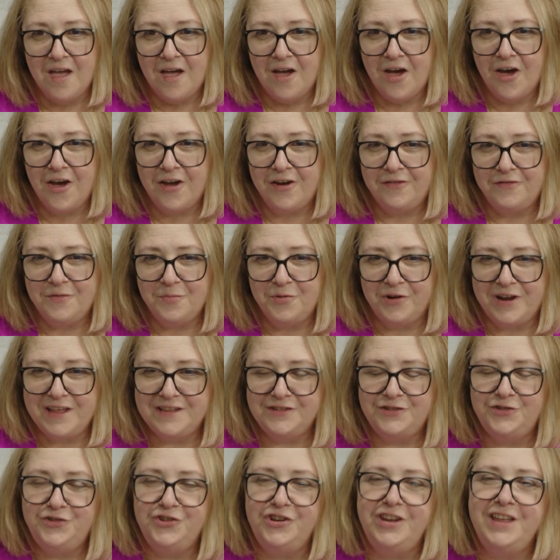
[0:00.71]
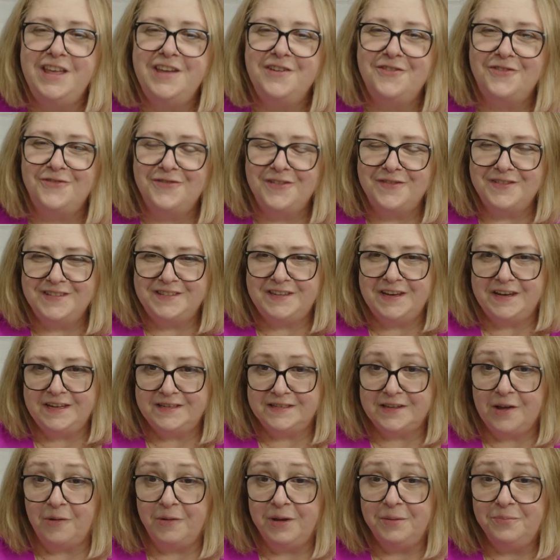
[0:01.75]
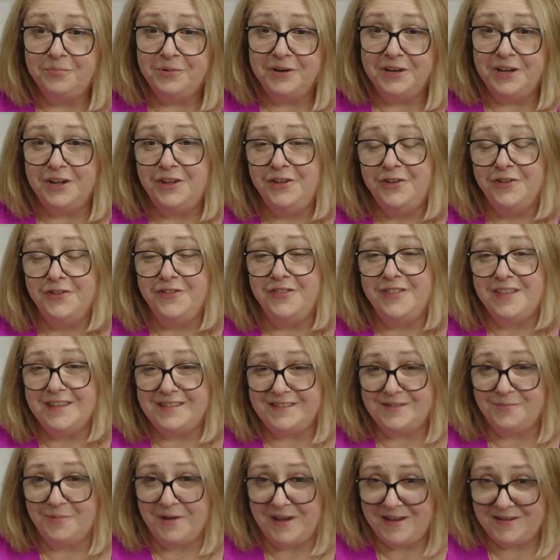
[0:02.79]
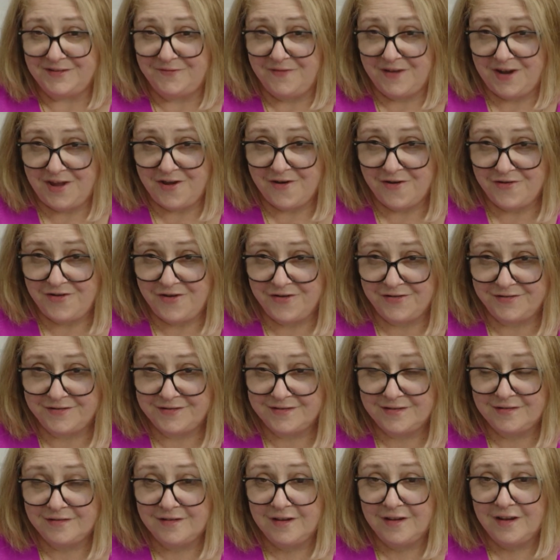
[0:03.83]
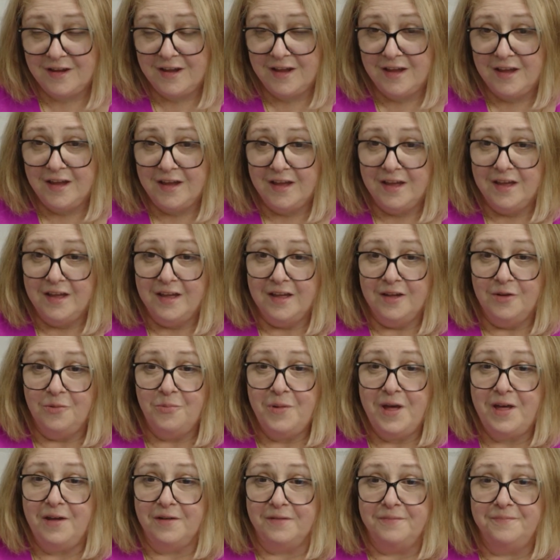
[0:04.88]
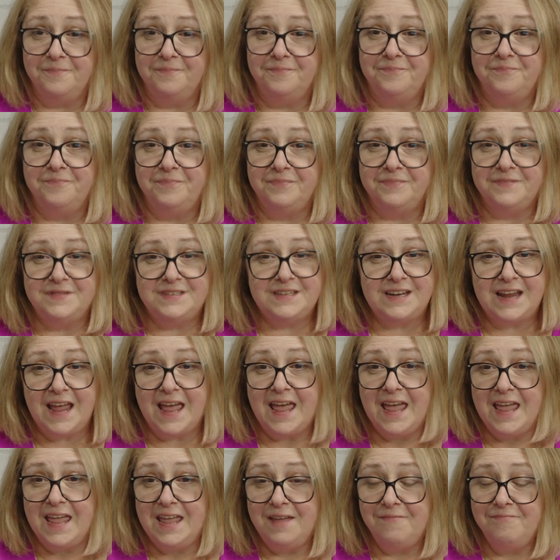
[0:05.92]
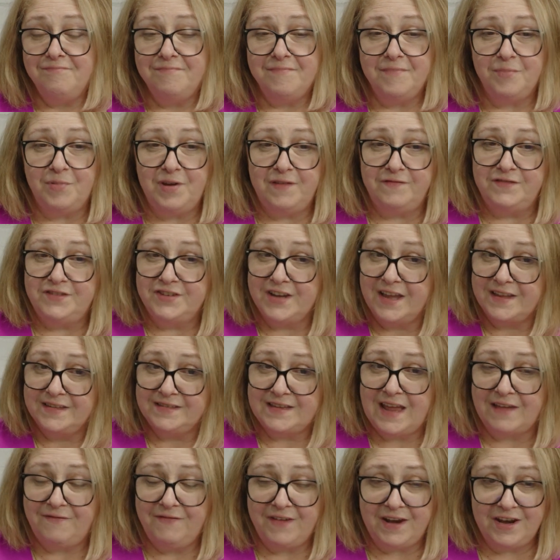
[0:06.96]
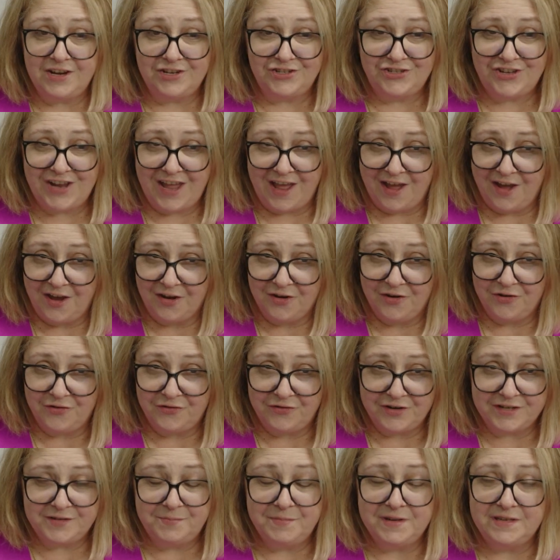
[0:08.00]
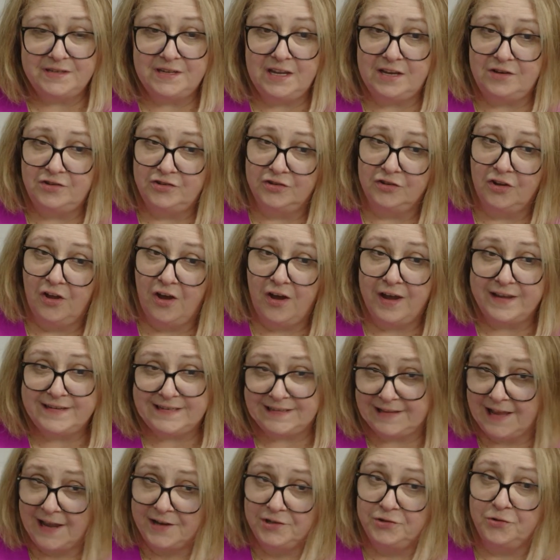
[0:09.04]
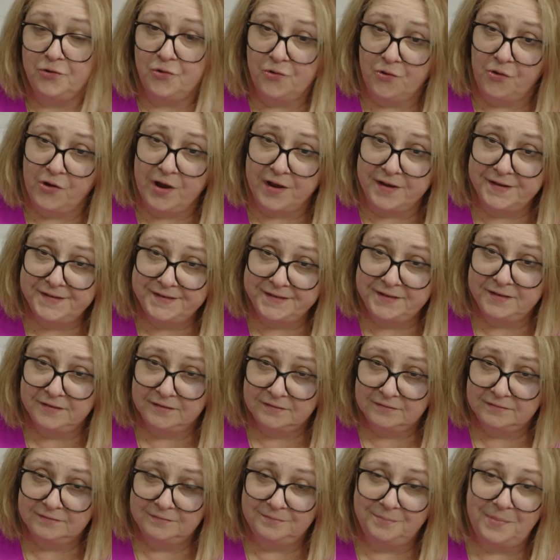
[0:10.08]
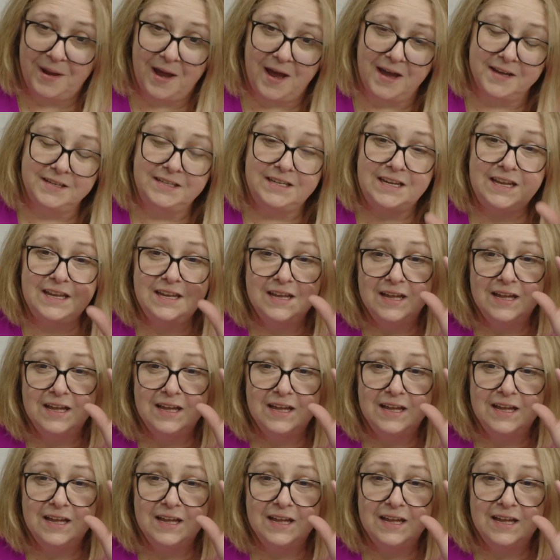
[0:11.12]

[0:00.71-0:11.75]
Hi everybody, it's Judy here at River City Sewing, bringing you this week's video news. Well, today we've just finished our Christmas in July/August party